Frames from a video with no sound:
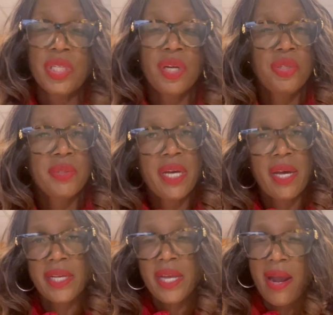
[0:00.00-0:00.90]
you're going to do with the
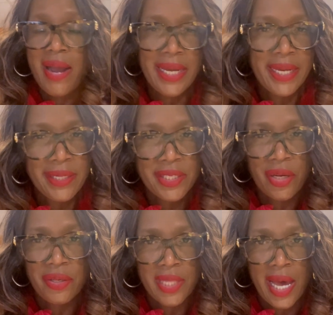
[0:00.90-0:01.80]
other car, I can't tell
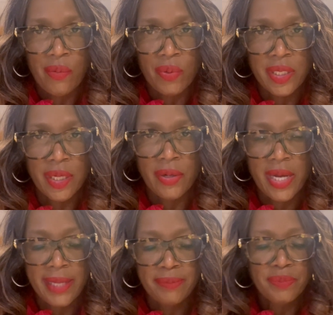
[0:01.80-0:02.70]
you that one,
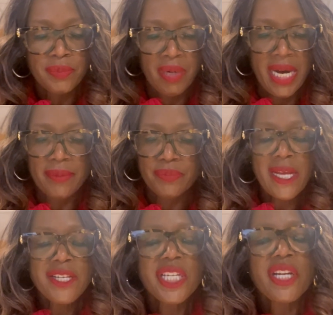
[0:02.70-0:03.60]
okay? But
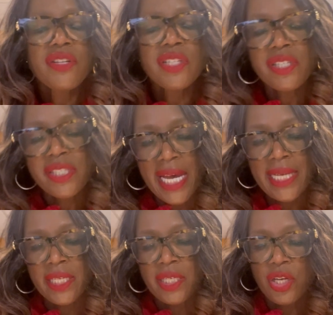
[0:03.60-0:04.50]
consider
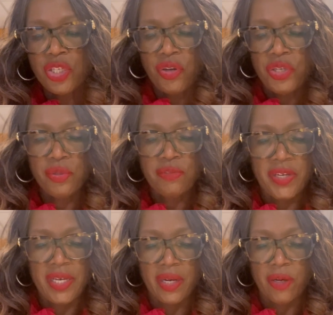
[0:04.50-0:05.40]
selling your used
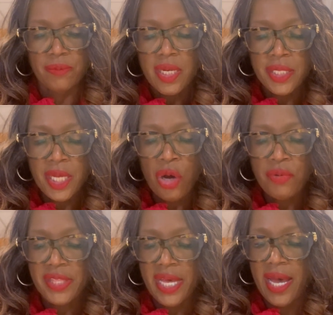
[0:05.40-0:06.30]
vehicle. Note
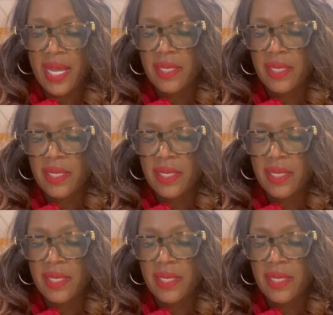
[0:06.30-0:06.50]
that